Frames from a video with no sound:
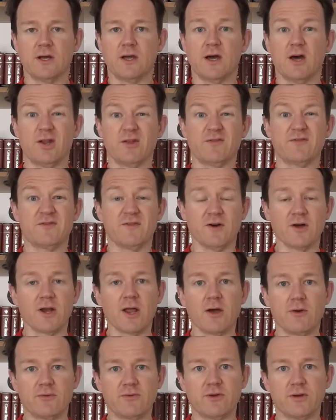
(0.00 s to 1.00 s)
and it
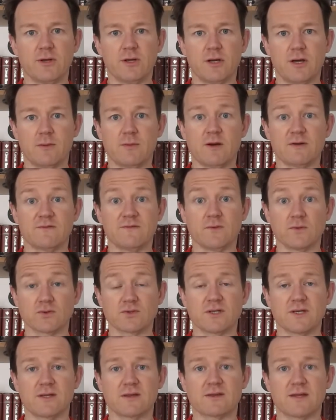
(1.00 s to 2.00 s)
furloughed about
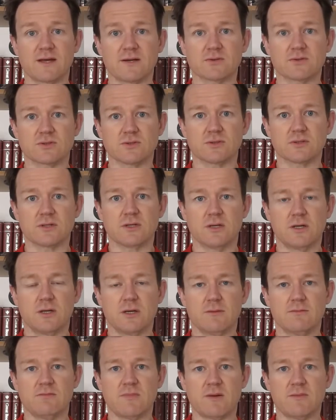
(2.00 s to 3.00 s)
14,000
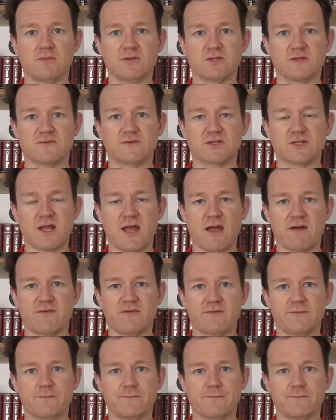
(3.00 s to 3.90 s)
members of staff.